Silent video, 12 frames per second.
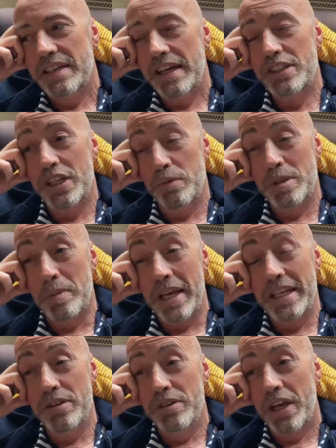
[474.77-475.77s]
actually it was about
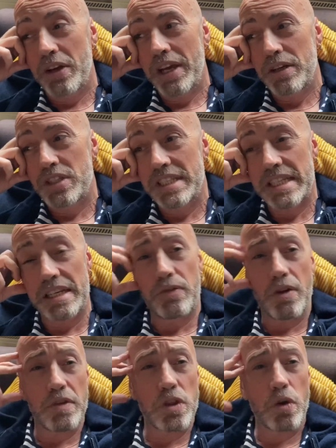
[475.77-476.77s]
a year ago now, she said, have
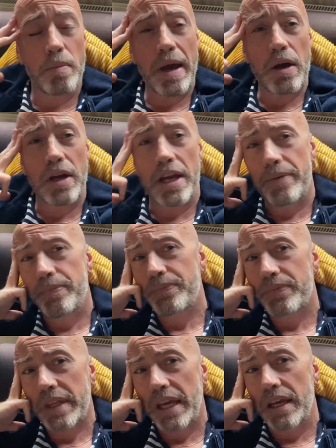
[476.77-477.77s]
you ever thought about
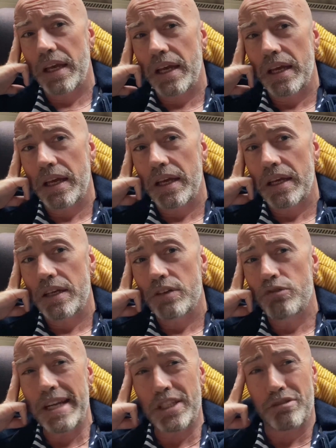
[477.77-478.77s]

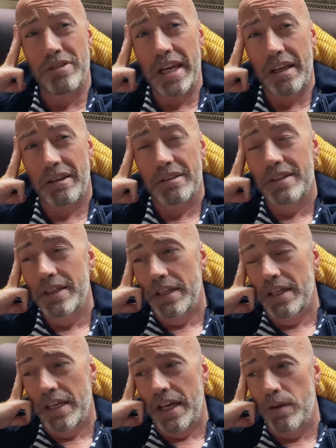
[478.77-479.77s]
rhetoric?
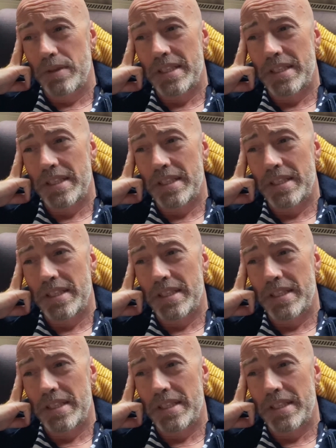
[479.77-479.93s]
I